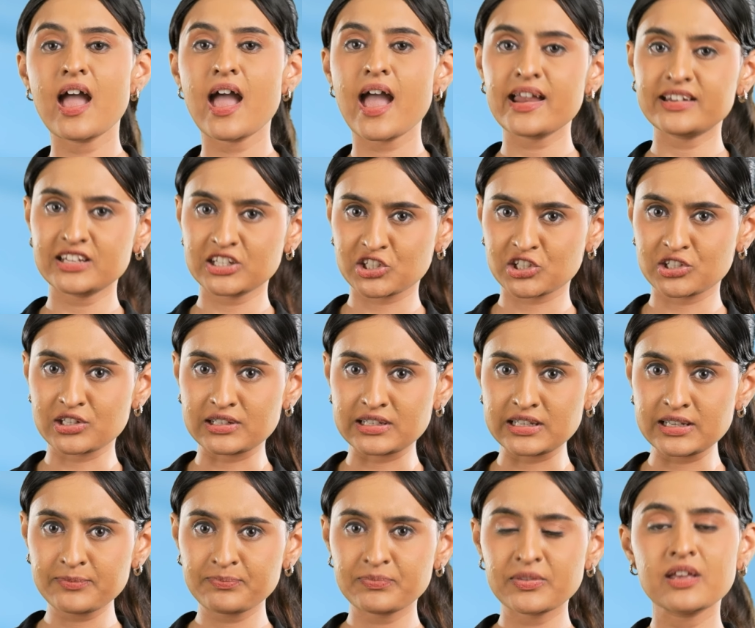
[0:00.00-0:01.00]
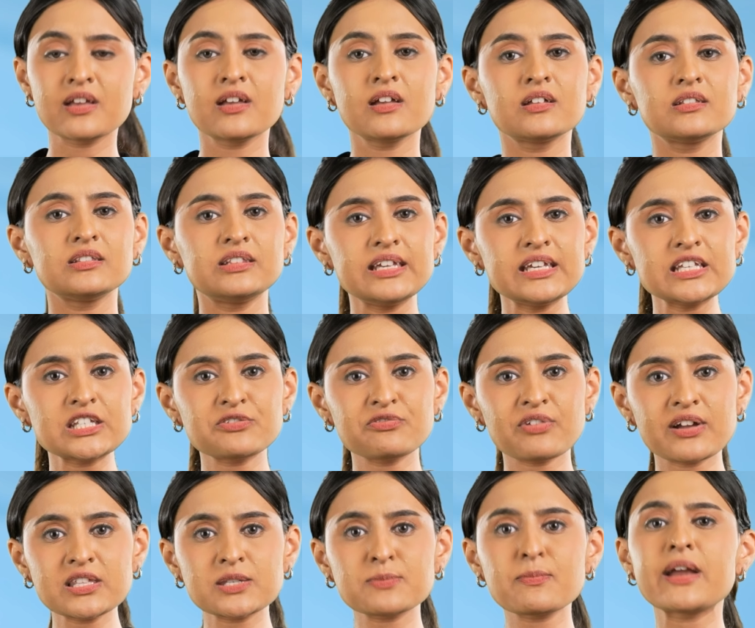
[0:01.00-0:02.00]
Additionally, these
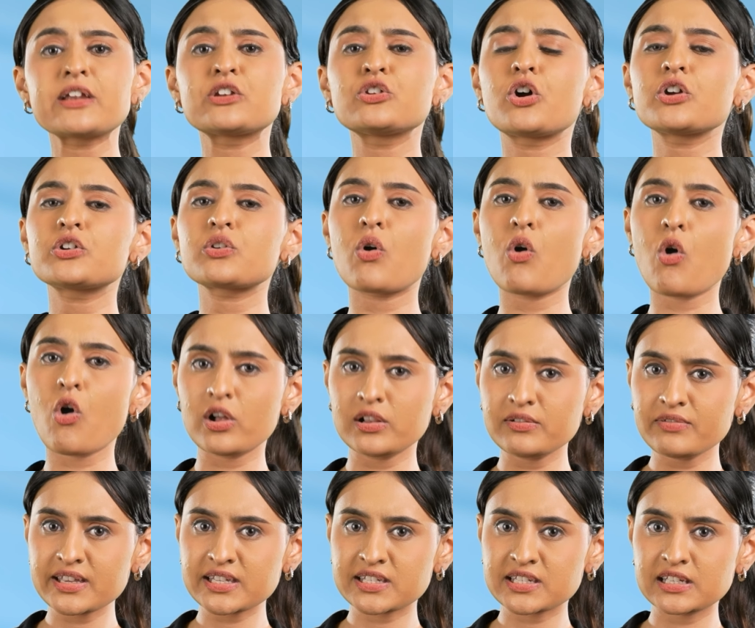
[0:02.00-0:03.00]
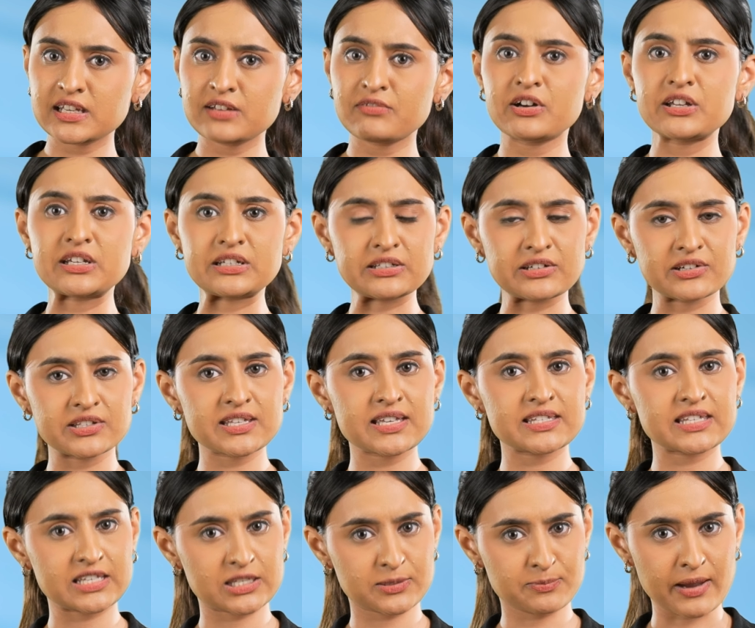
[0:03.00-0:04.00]
funds might not always deliver returns
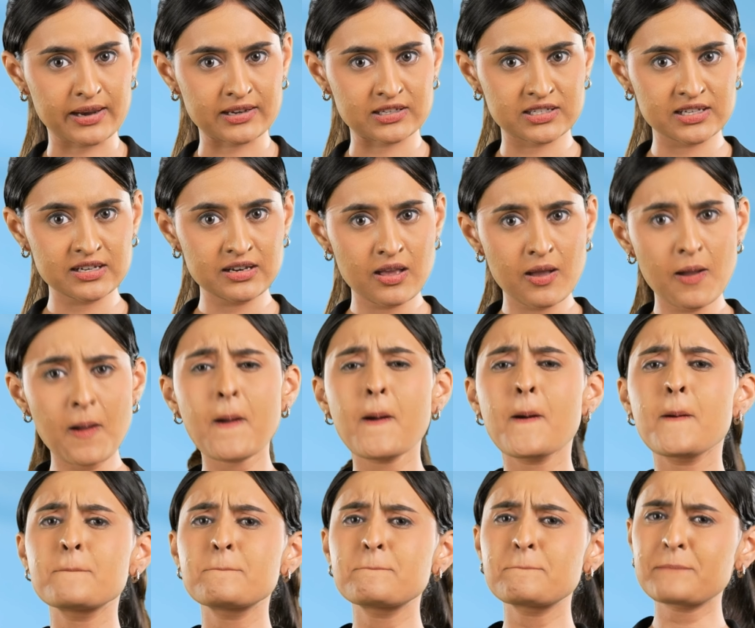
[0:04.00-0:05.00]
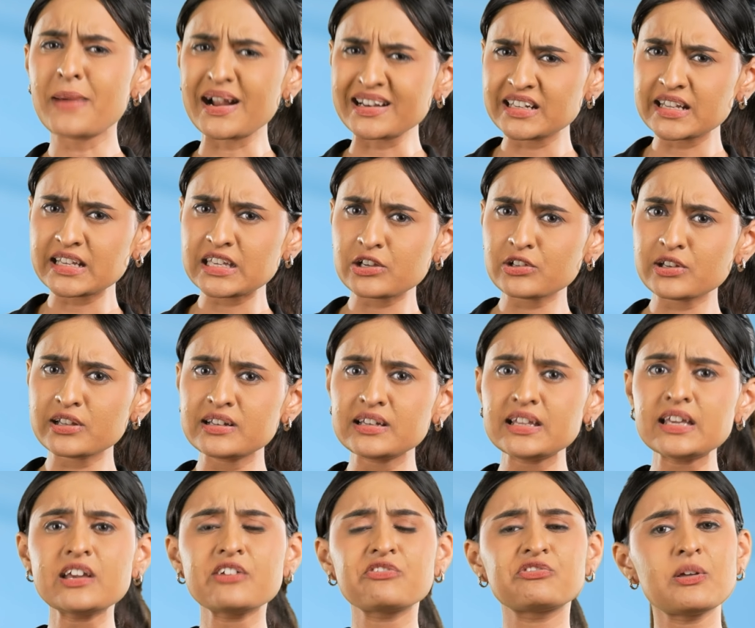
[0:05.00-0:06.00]
as expected,
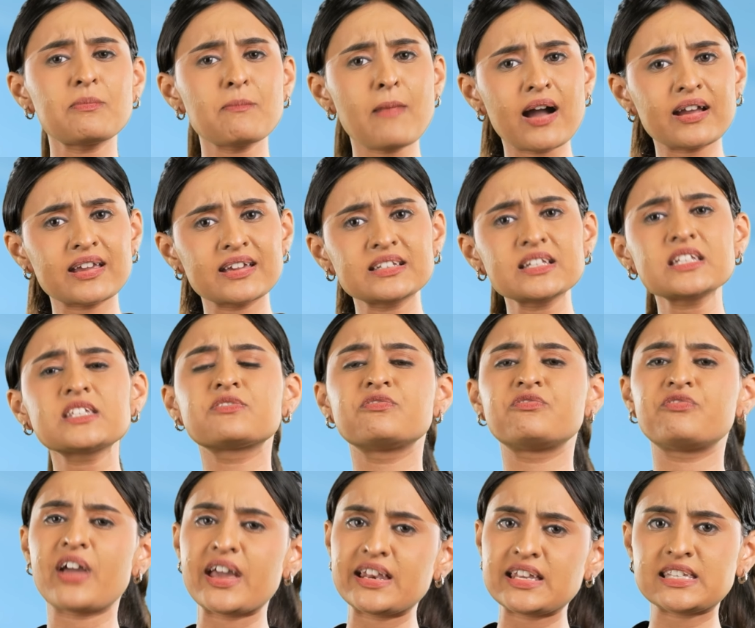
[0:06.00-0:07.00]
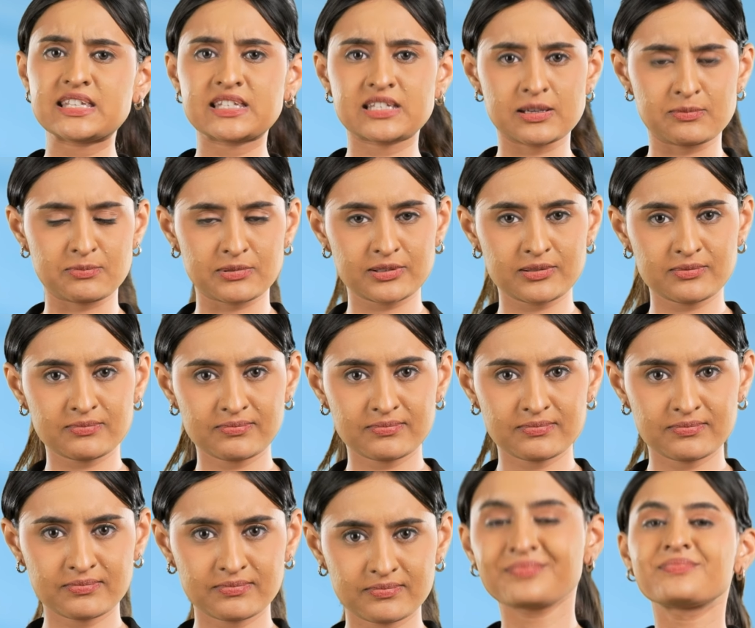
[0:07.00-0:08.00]
particularly if the market is very stable.
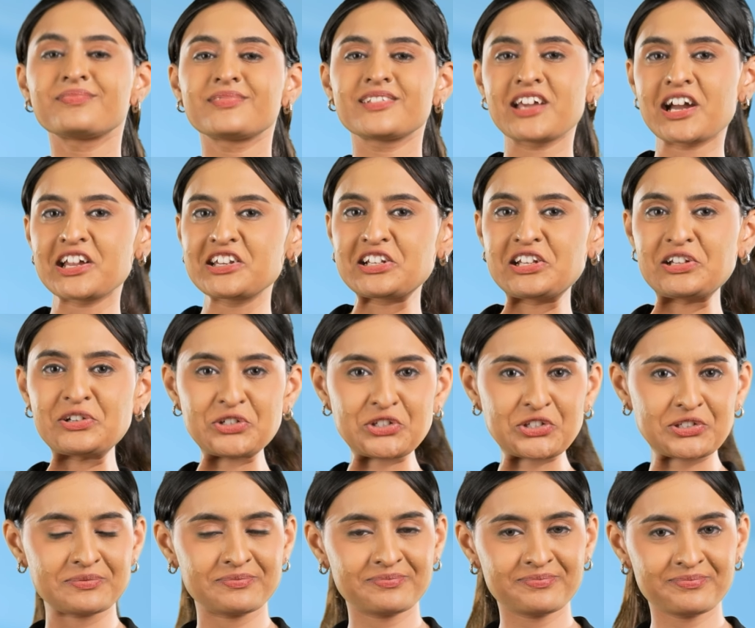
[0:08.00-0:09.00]
Conclusion.